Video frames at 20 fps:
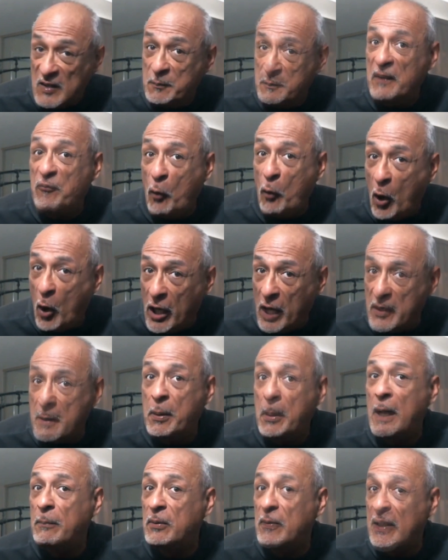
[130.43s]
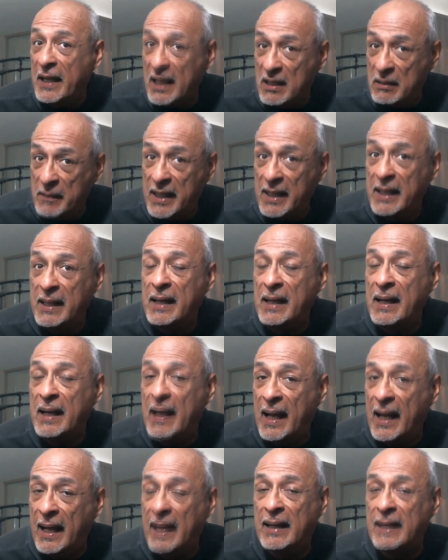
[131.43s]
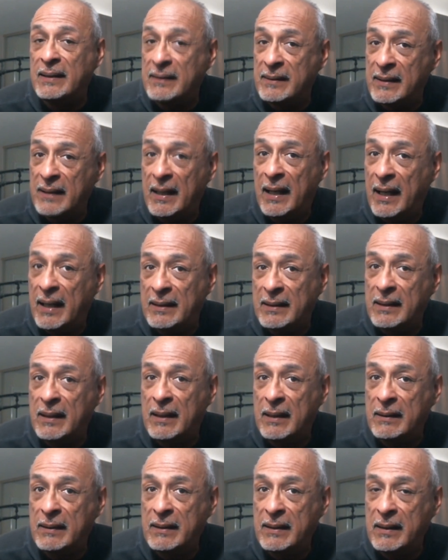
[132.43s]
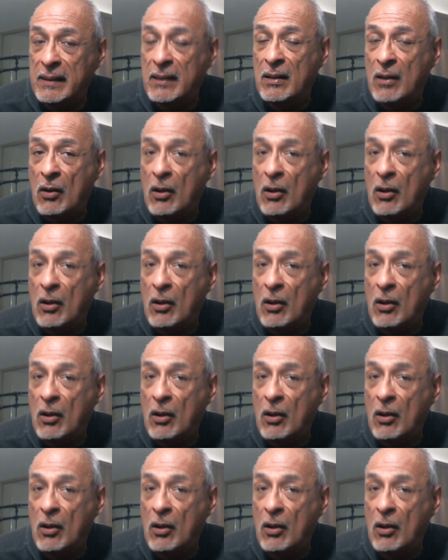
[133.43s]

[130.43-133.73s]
this is before the Public Enemy and and uh,